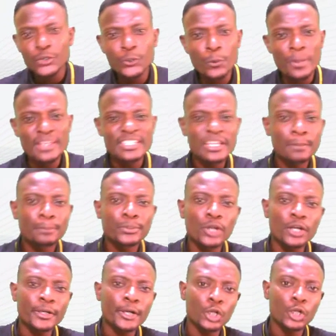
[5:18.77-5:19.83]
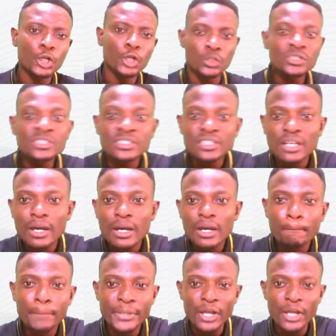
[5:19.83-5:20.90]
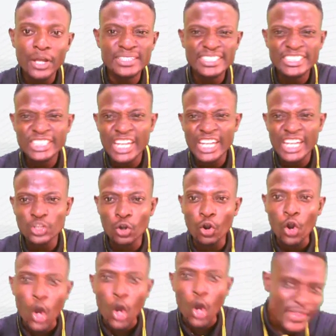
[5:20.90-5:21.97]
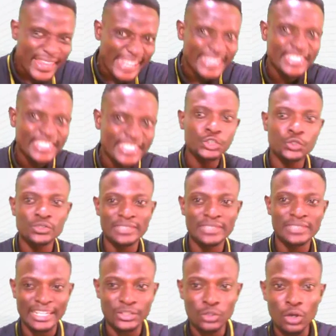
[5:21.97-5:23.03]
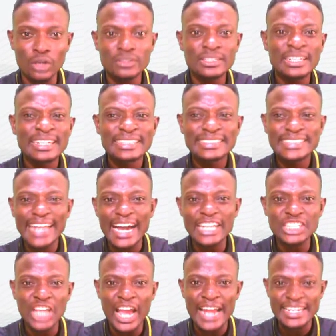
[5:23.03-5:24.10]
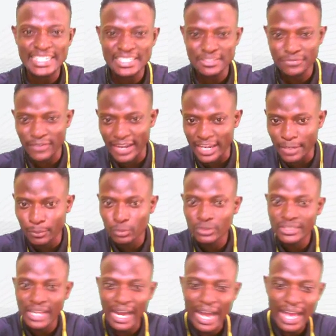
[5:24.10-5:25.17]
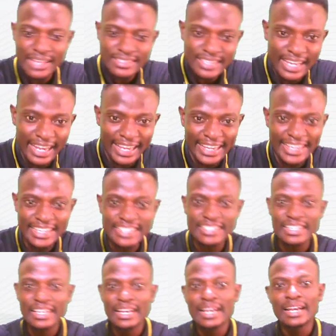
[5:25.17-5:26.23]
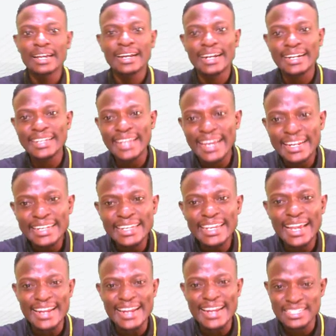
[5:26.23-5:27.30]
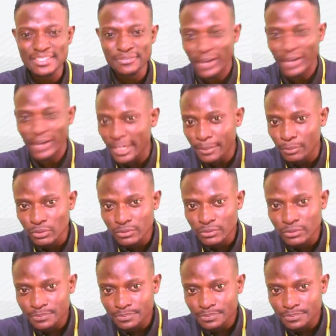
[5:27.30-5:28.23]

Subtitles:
You may see blood clots, brown discharge, or other tissues that are not identifiable. The answer is clearly identifiable.